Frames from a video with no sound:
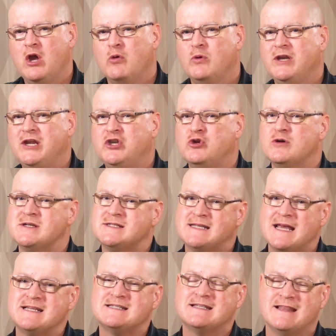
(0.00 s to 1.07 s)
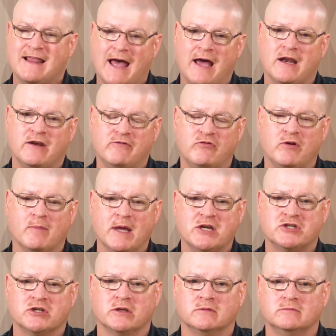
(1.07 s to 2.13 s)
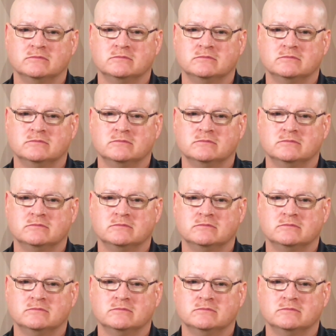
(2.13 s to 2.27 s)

we need to assess that information.